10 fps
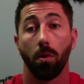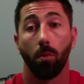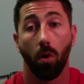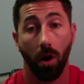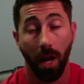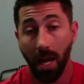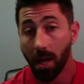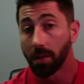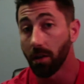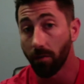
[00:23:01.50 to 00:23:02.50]
and more.
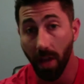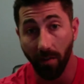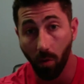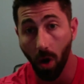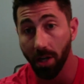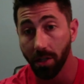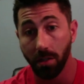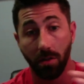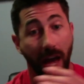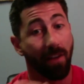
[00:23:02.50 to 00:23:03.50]
So if you have
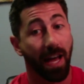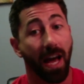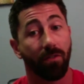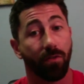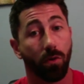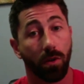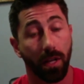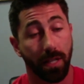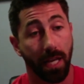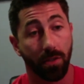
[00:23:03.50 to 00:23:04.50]
questions, you haven't had a
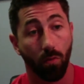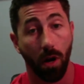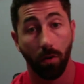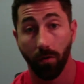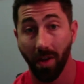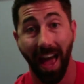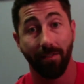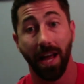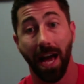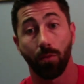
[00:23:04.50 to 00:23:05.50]
food test run, or if you
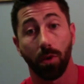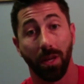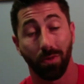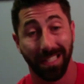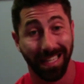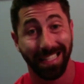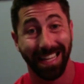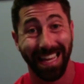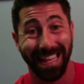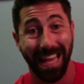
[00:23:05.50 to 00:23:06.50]
haven't had one that was this
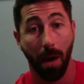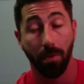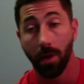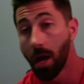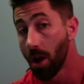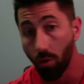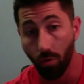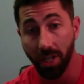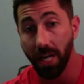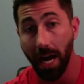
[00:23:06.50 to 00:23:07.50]
in depth,
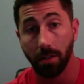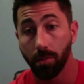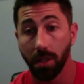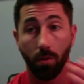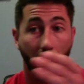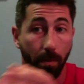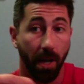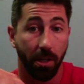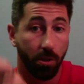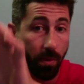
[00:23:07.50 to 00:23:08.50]
reach out to me, direct
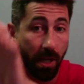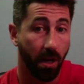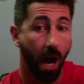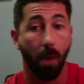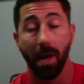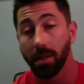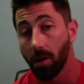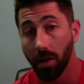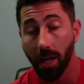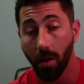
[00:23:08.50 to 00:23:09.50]
message me, comment
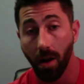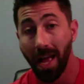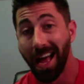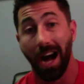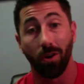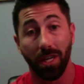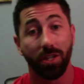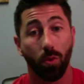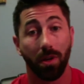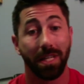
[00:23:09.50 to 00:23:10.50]
on here. I'll
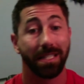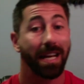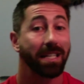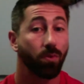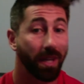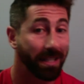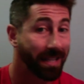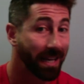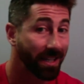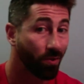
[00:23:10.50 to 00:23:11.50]
get you one of these tests. We can
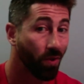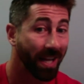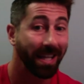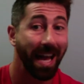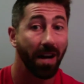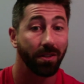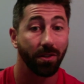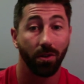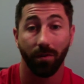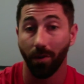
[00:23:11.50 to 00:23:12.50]
send it directly out
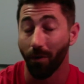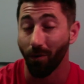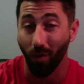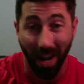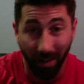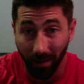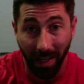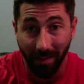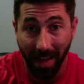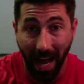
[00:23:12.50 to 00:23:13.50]
to you. If you're afraid of
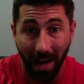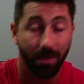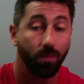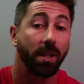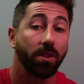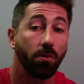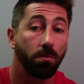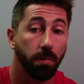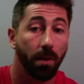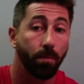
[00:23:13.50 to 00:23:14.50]
leaving the house, we can do a
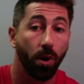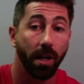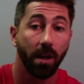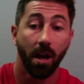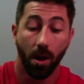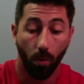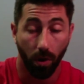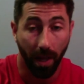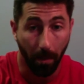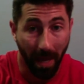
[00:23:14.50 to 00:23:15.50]
blood print where
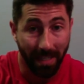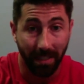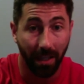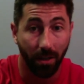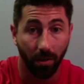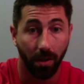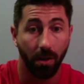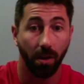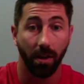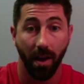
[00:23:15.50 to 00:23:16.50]
they basically
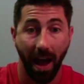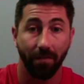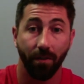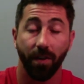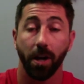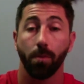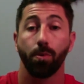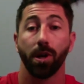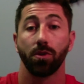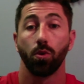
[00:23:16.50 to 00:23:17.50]
you, you, have the finger
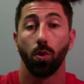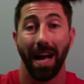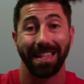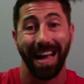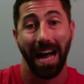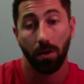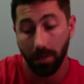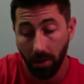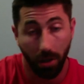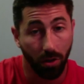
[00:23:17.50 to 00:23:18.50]
prick tool at the
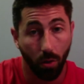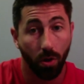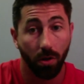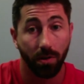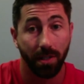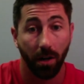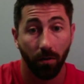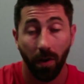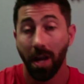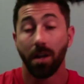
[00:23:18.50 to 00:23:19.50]
house and you can do it
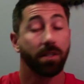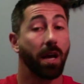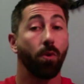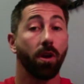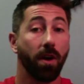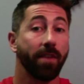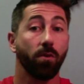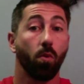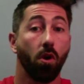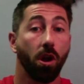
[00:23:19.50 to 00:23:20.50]
yourself so that way you don't have to
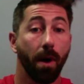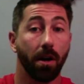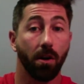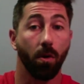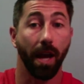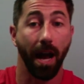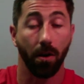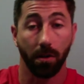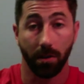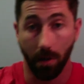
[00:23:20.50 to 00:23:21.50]
worry about going out.
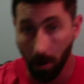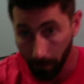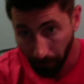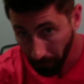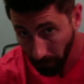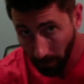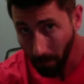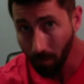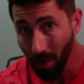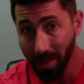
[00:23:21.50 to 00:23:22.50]
So
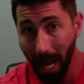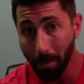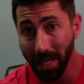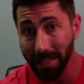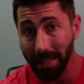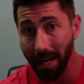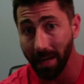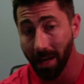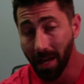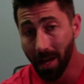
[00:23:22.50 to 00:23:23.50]
that being
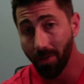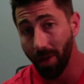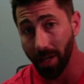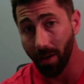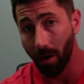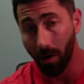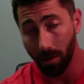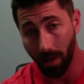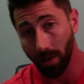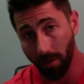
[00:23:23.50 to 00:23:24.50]
said, thank
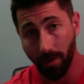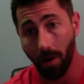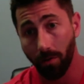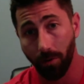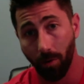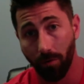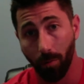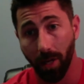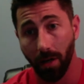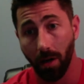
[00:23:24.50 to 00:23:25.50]
y'all. I love y'all for, for
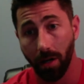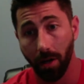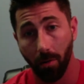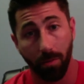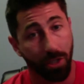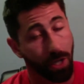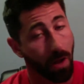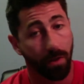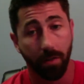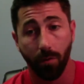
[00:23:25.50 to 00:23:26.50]
being on here. Share
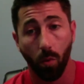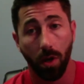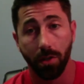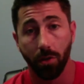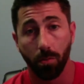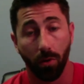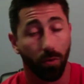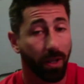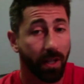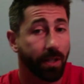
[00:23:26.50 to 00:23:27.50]
this if you want to, but
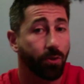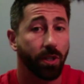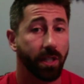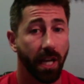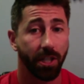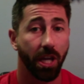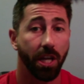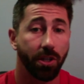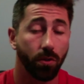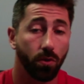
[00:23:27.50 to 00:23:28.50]
really, this was just an
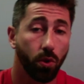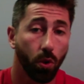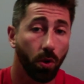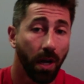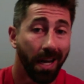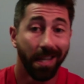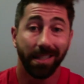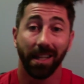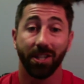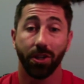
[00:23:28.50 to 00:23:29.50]
educational tool to
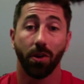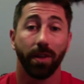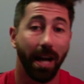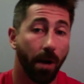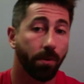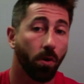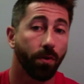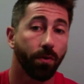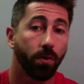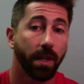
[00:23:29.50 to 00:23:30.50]
let you know that I'm going
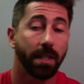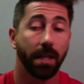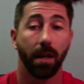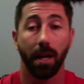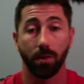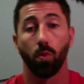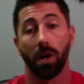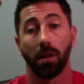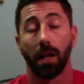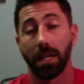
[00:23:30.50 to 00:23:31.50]
through this as
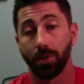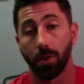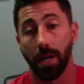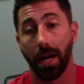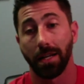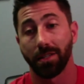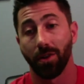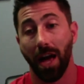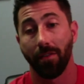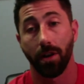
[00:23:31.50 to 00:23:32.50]
well as you guys. So
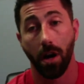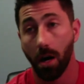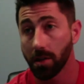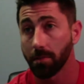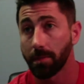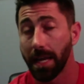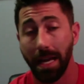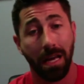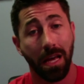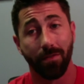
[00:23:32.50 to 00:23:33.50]
have an awesome day.
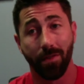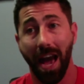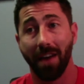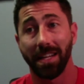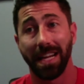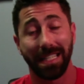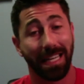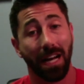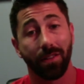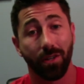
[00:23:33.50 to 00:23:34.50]
If you haven't yet,
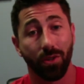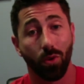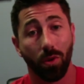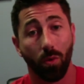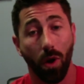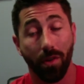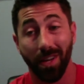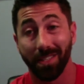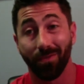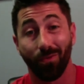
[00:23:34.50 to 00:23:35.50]
get out there, enjoy the weather.
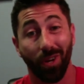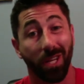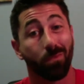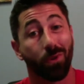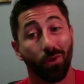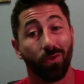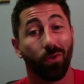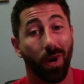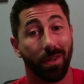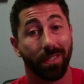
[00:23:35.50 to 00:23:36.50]
It's freaking
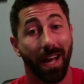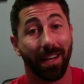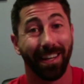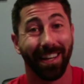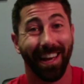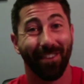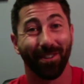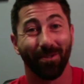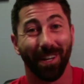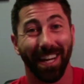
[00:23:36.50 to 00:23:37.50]
beautiful outside. Have a
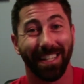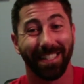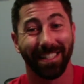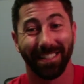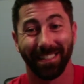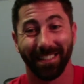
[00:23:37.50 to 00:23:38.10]
good one, guys.